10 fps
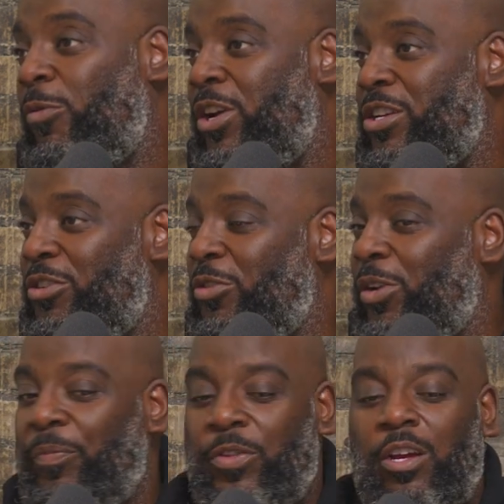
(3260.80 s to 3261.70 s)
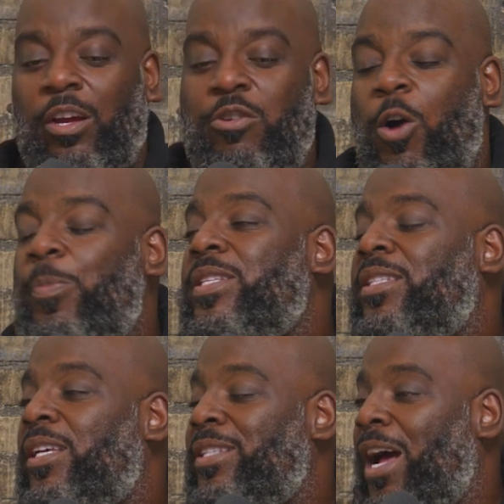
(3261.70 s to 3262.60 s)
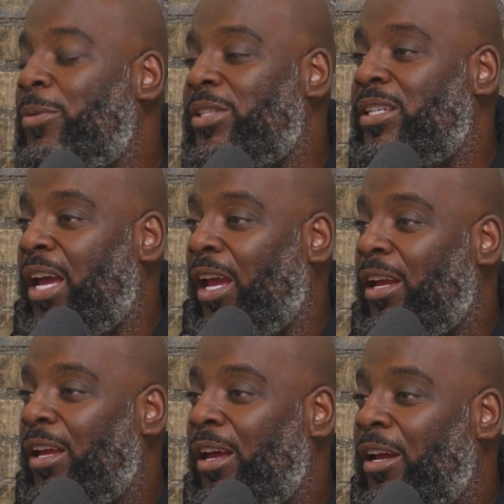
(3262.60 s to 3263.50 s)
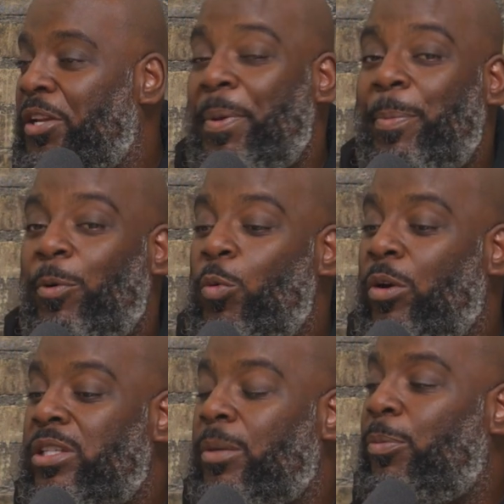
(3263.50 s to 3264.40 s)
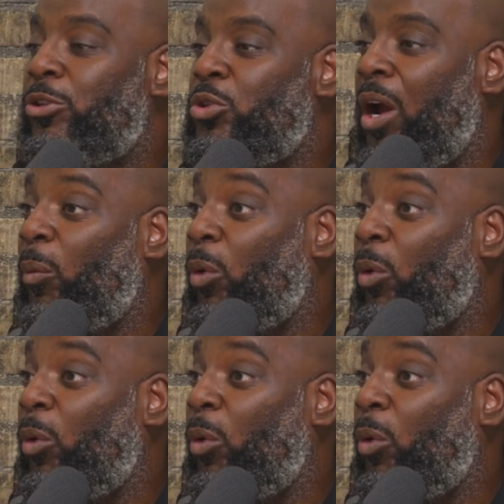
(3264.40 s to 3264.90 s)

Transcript: in what you're doing. You open six hours a day. The people who want to support you are at